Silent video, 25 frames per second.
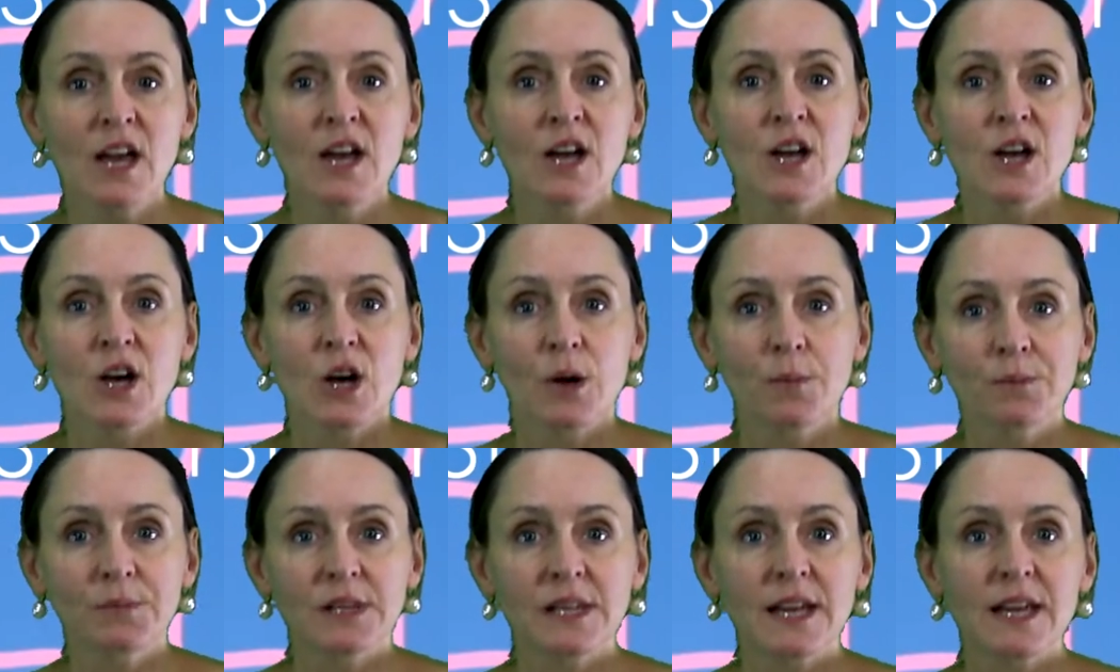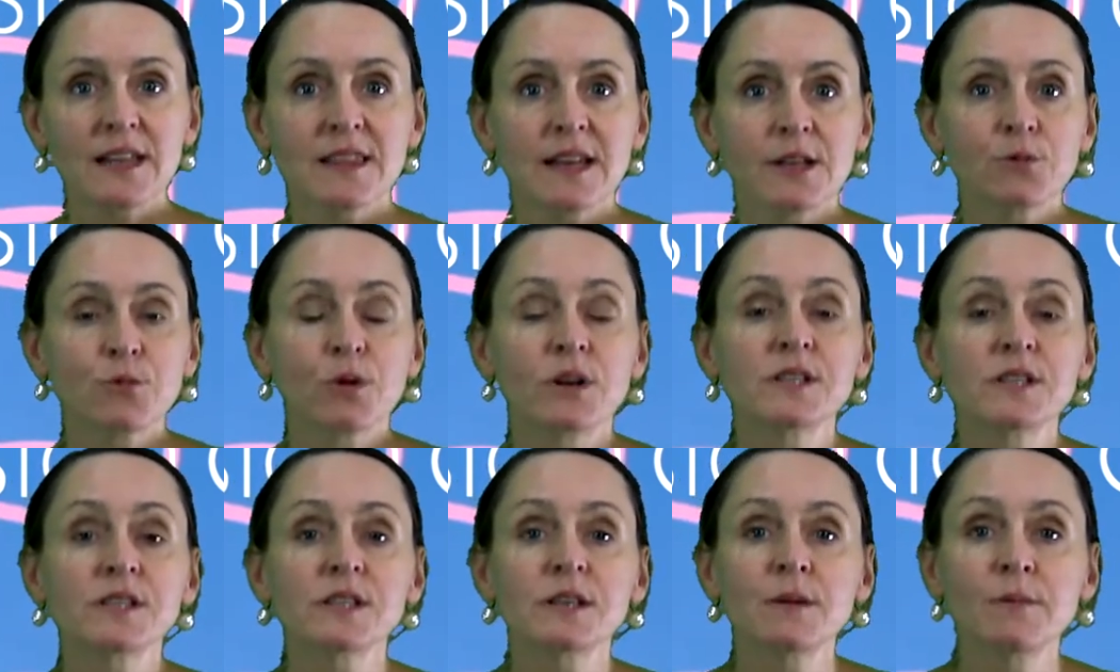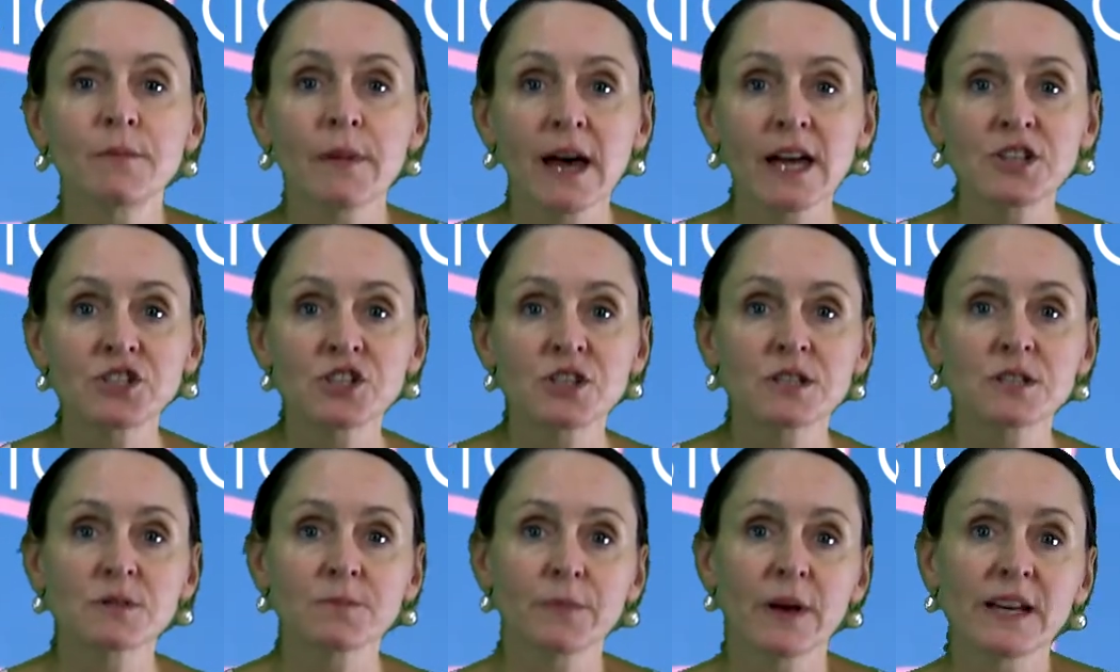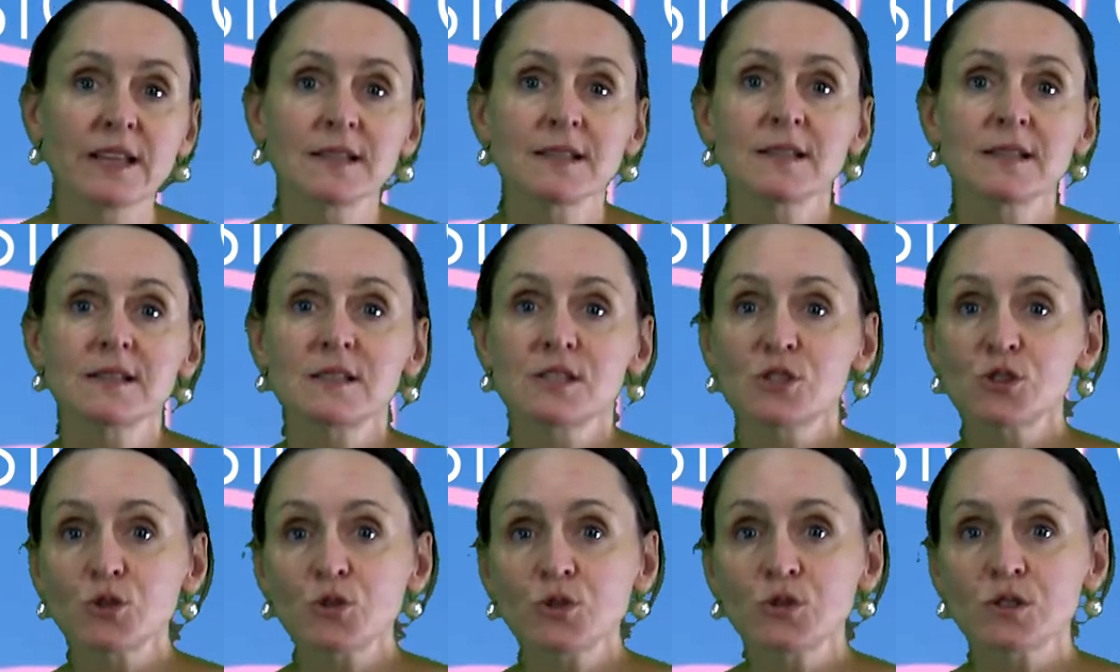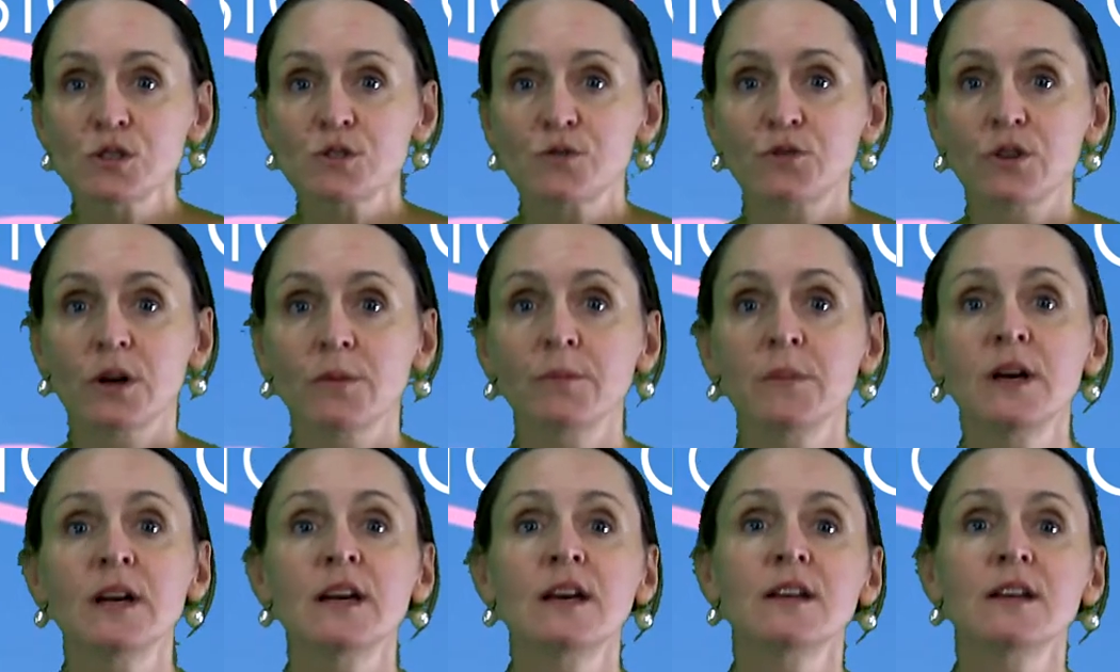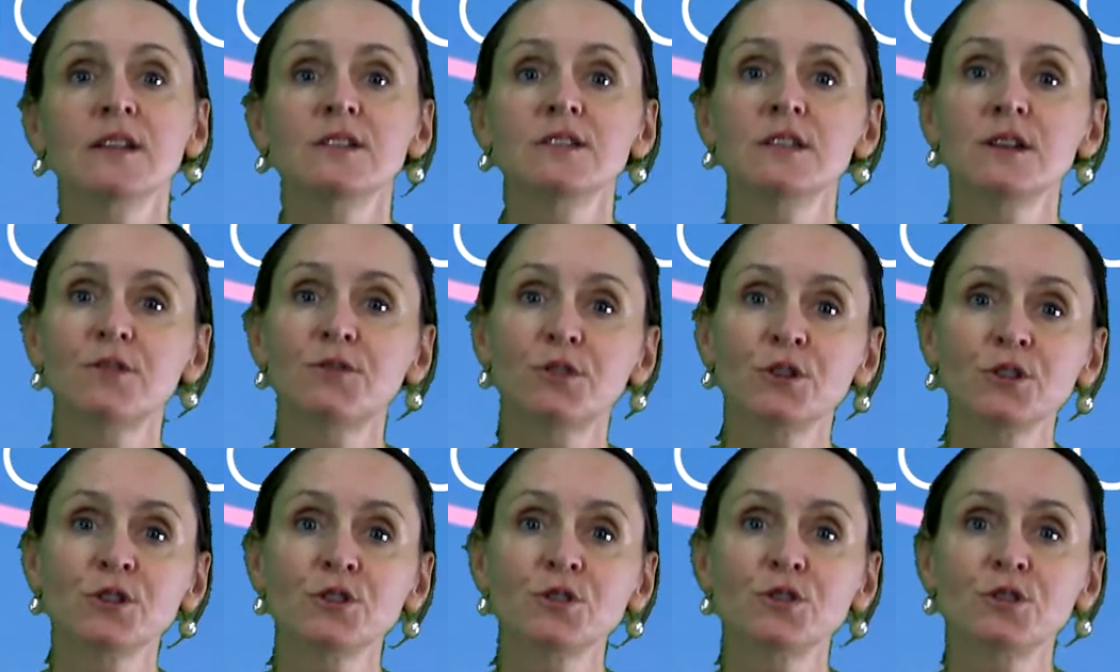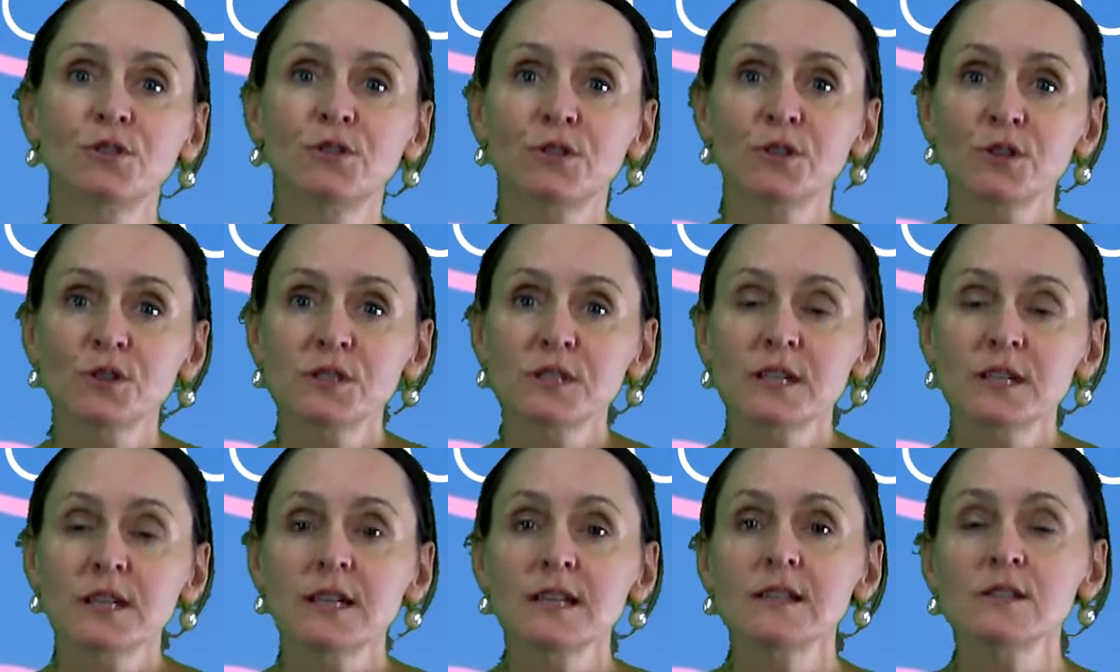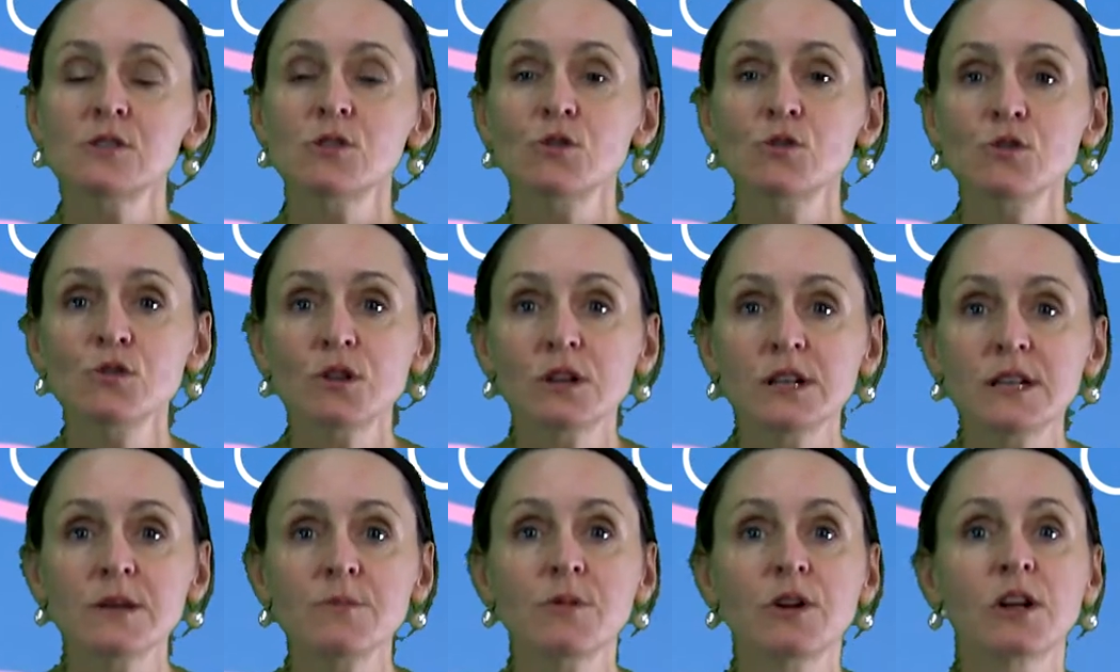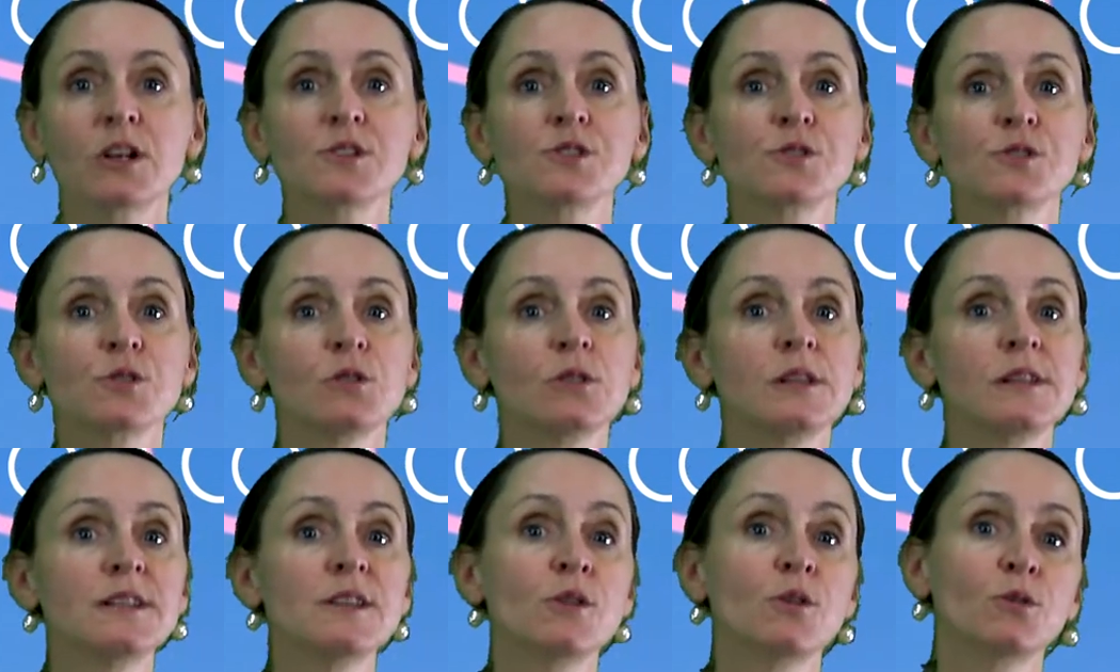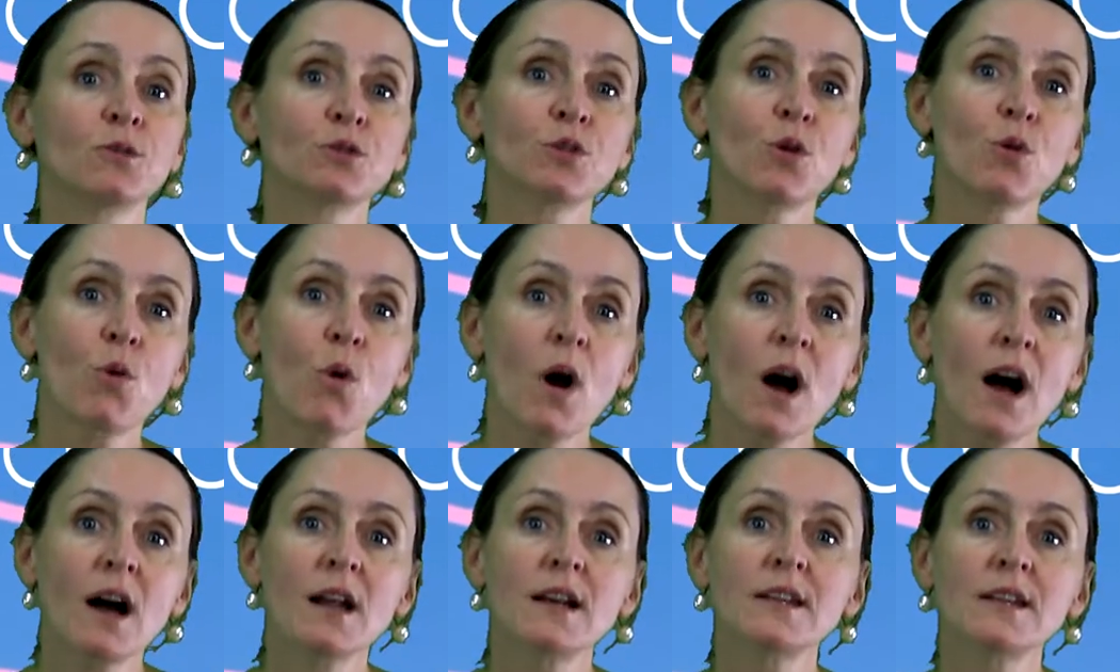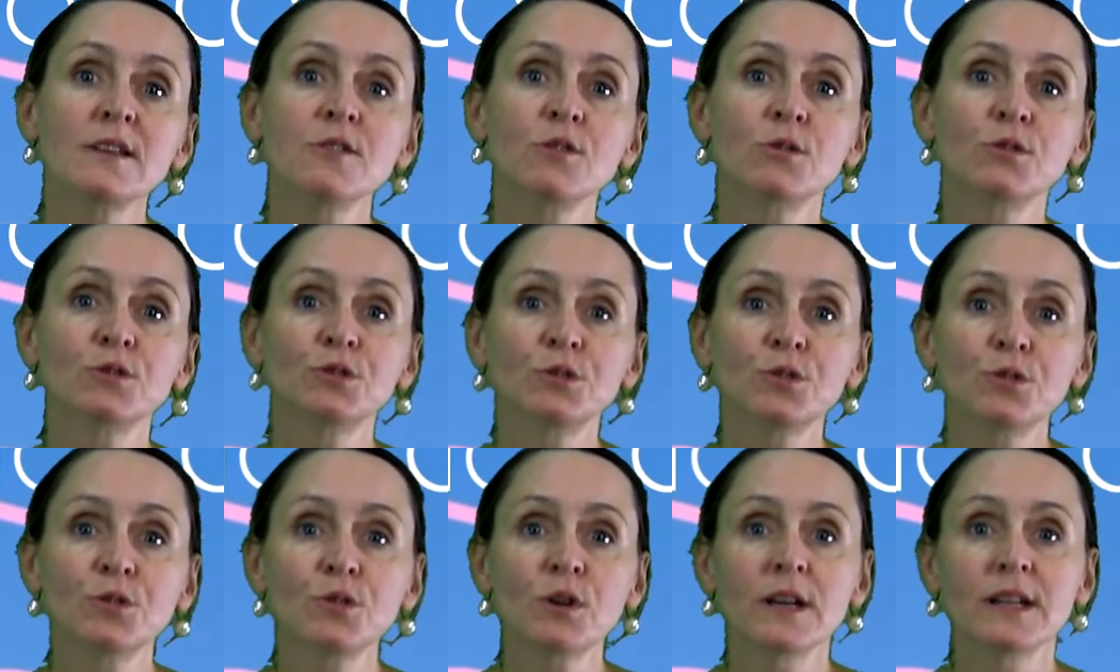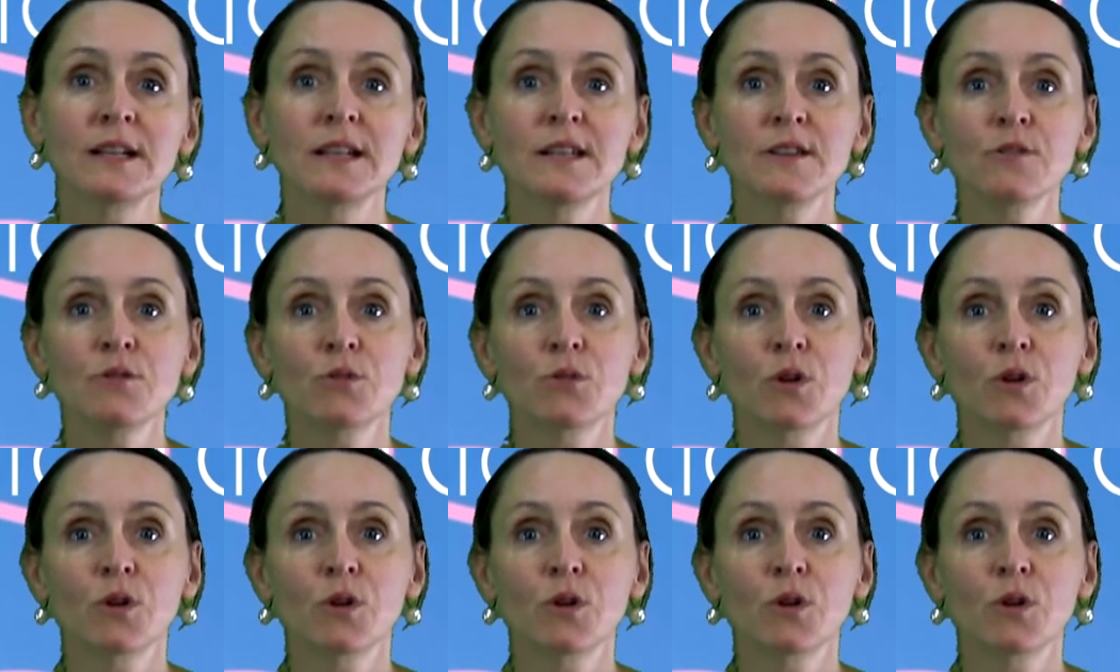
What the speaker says: a play that was imagined by students from different universities, UCLy, but also Lyon 3, Lyon 2, and Lyon